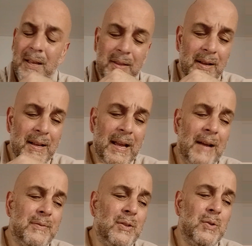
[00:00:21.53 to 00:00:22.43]
They're gonna
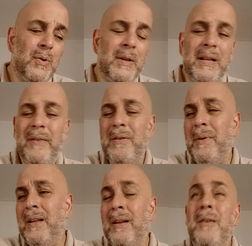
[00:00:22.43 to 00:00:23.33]
have to do it, and
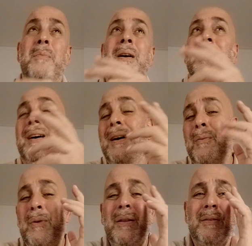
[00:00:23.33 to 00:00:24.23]
everybody like, oh my God,
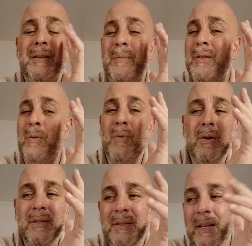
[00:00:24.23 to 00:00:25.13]
what is gonna be the
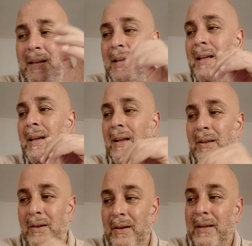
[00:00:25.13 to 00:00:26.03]
worst thing?
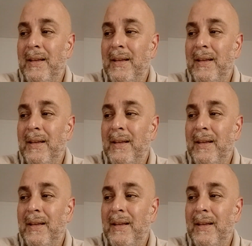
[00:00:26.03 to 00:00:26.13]
Look.